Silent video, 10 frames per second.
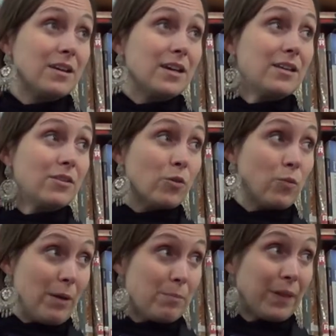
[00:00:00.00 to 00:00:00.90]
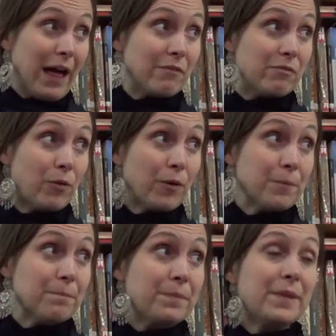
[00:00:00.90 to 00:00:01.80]
in the web
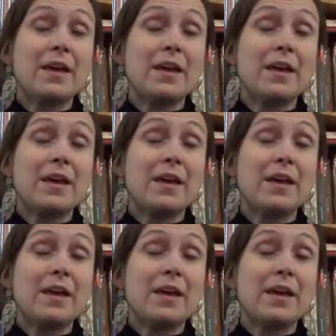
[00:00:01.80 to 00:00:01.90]
platform.